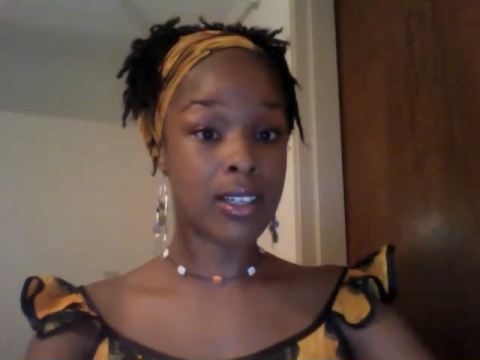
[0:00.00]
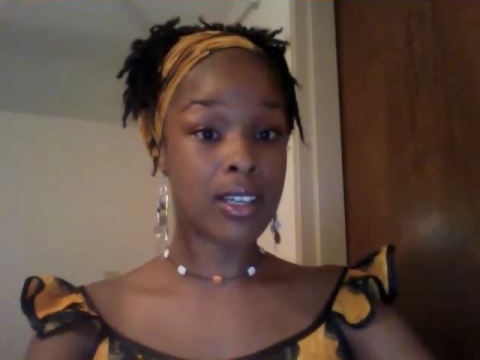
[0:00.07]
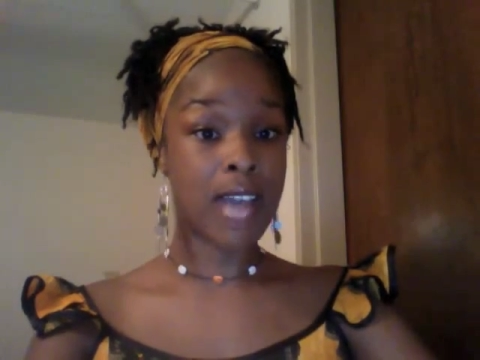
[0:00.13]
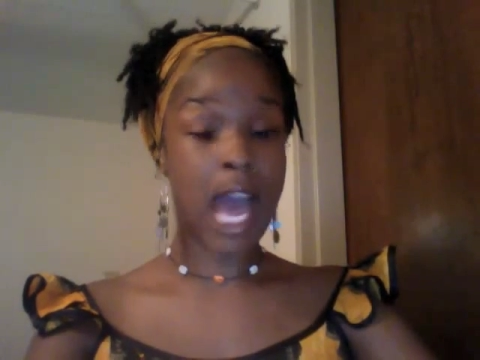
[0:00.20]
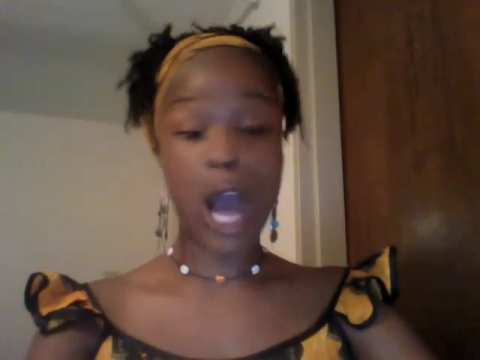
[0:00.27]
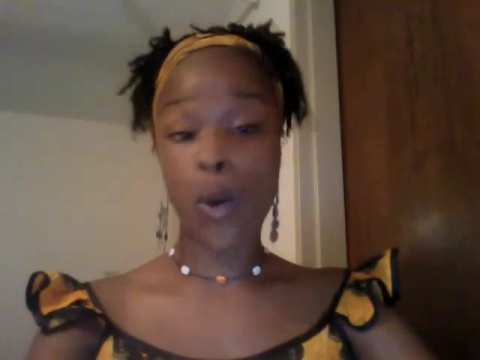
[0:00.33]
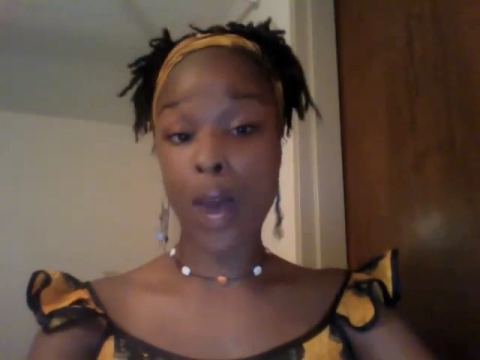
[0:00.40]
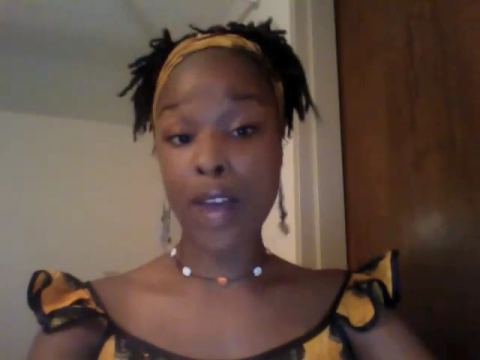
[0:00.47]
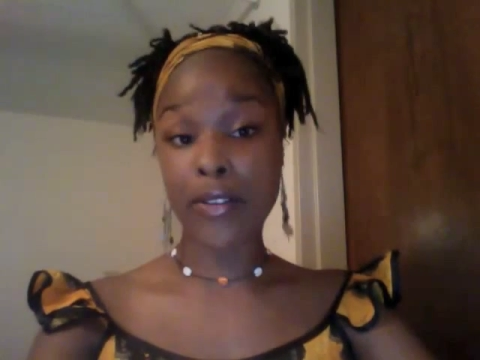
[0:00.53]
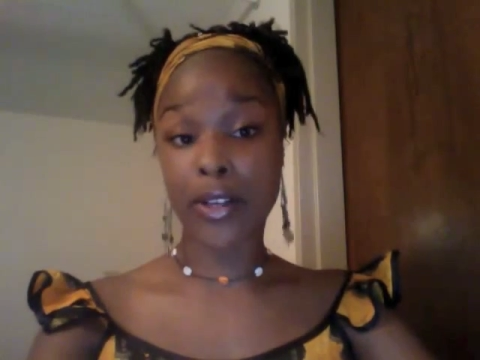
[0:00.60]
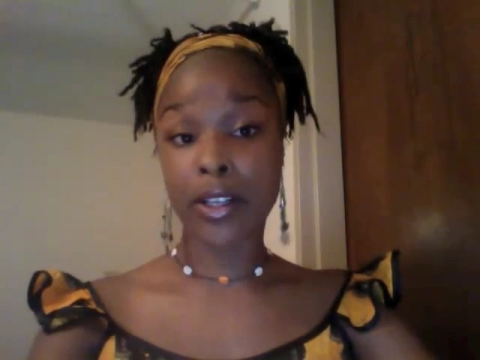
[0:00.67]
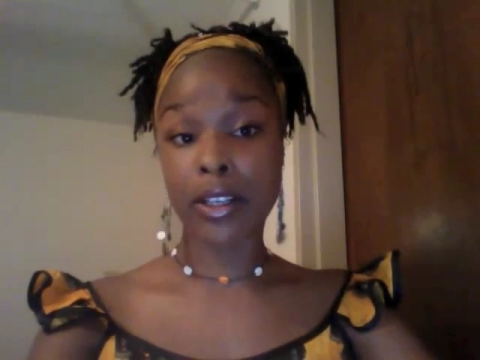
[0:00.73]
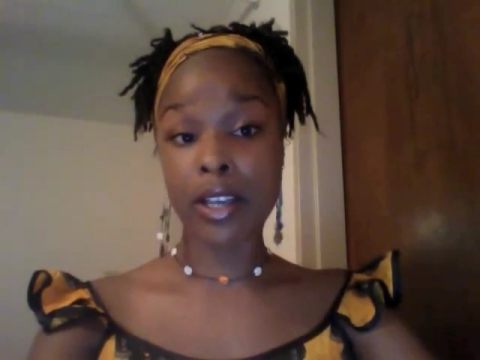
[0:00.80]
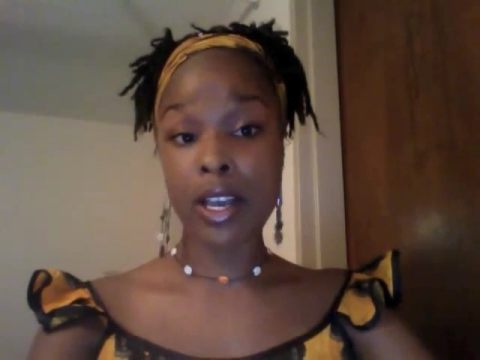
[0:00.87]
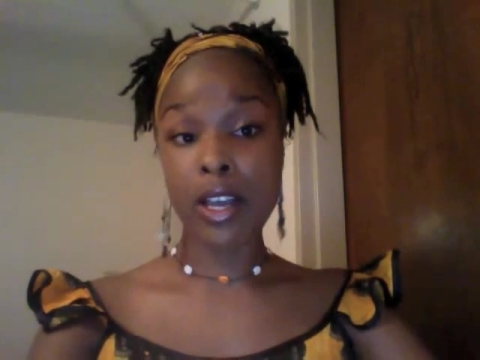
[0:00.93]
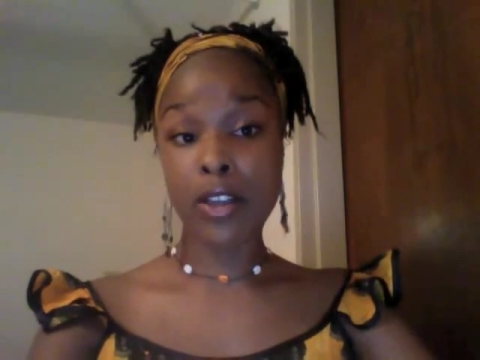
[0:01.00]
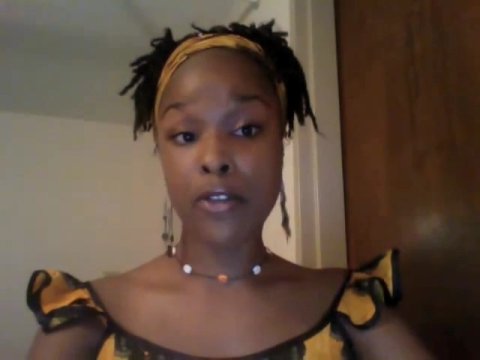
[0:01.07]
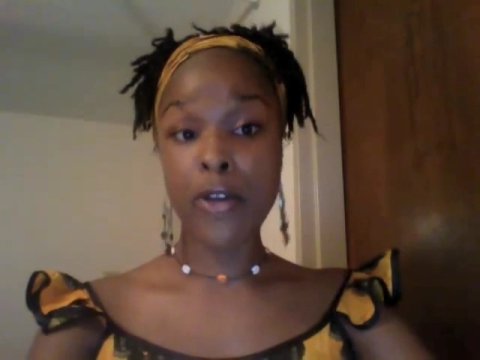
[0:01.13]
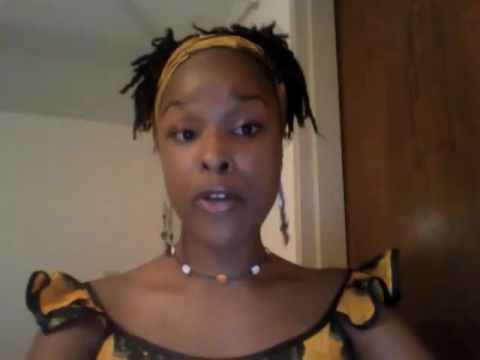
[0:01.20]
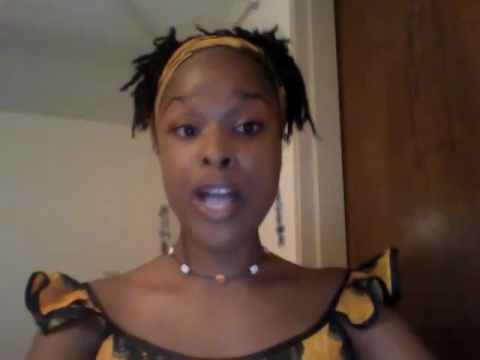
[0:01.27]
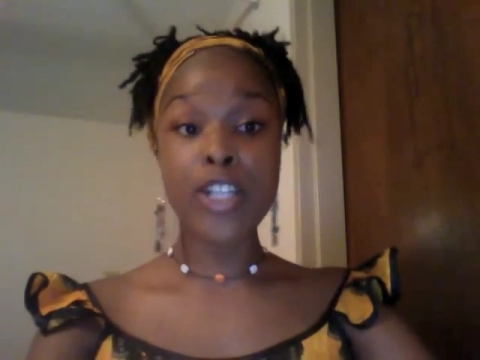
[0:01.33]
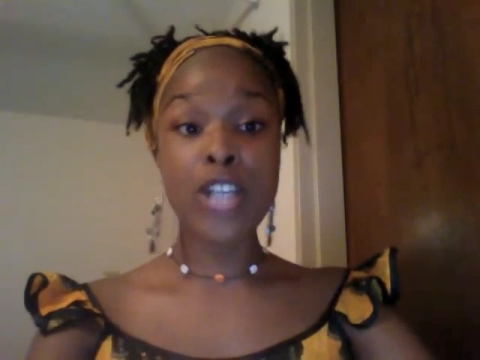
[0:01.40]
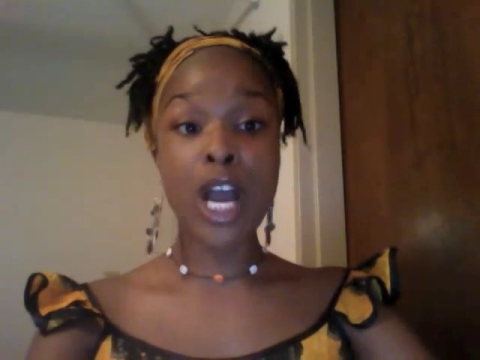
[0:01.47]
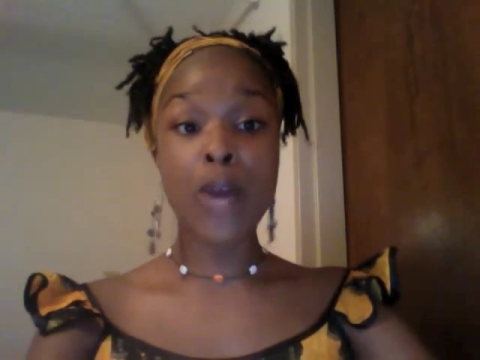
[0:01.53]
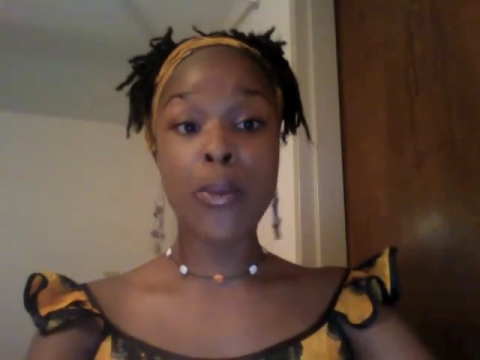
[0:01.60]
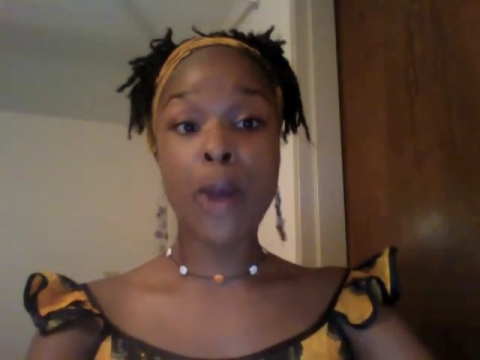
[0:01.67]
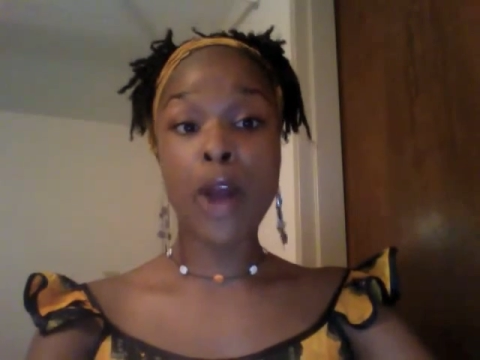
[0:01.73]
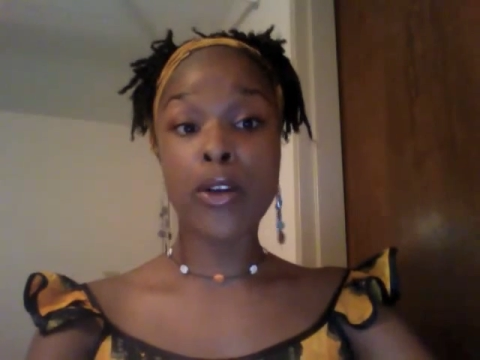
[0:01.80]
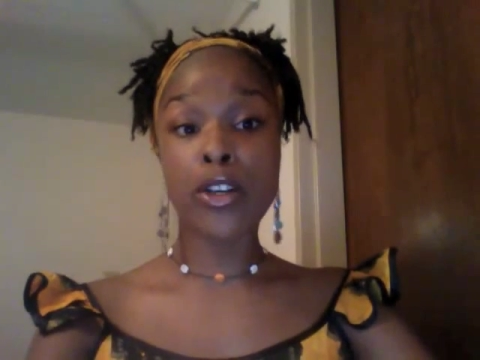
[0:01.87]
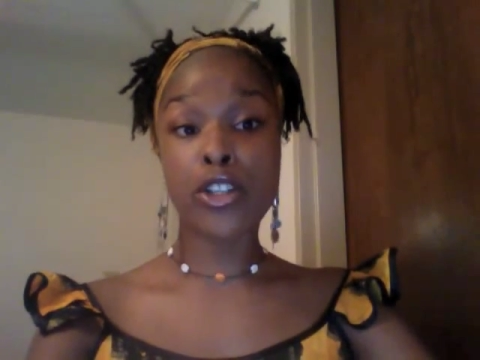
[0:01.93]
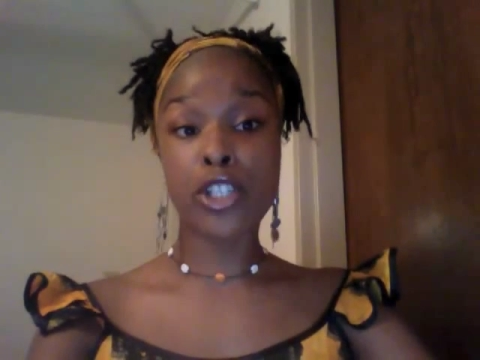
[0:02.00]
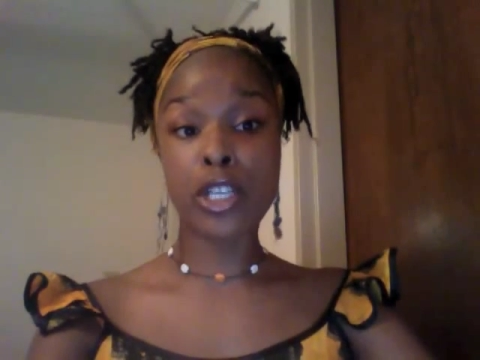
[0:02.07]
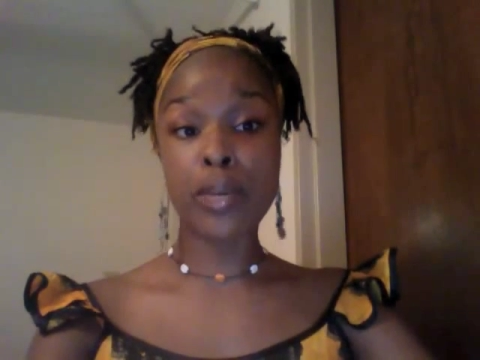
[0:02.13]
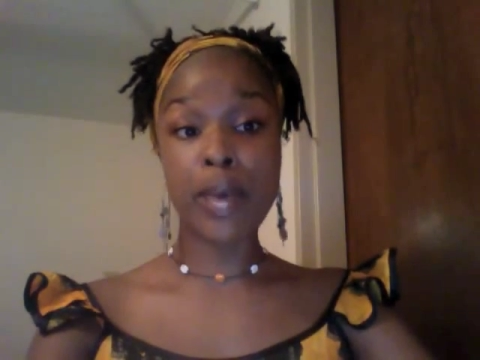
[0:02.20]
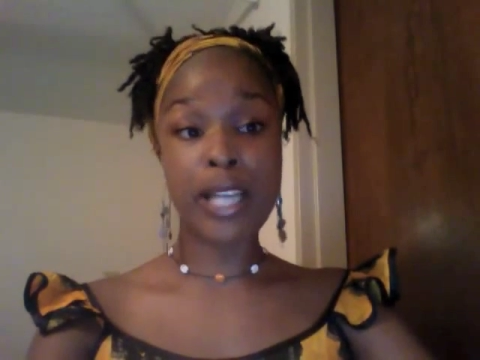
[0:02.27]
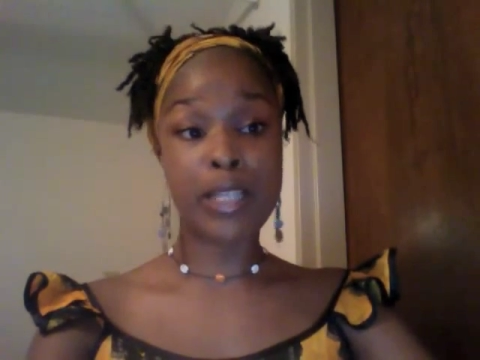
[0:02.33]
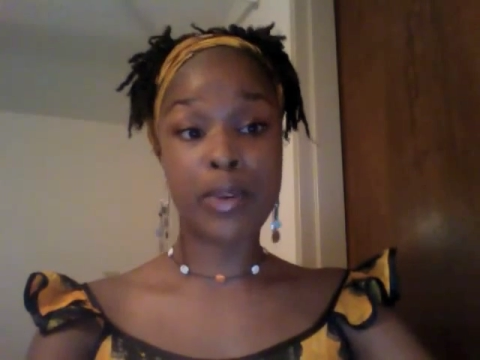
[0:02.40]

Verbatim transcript: However, the fragile partnership